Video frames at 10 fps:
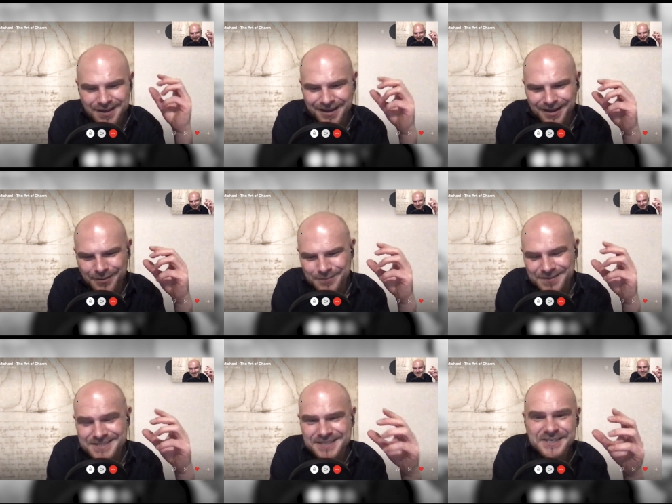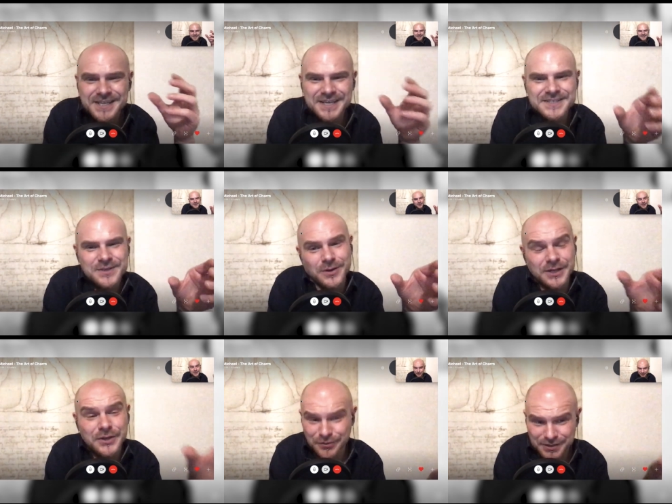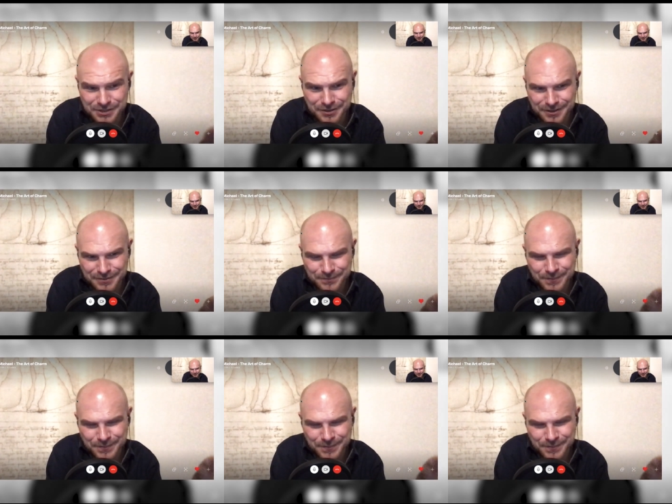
um, this technique is called a courage card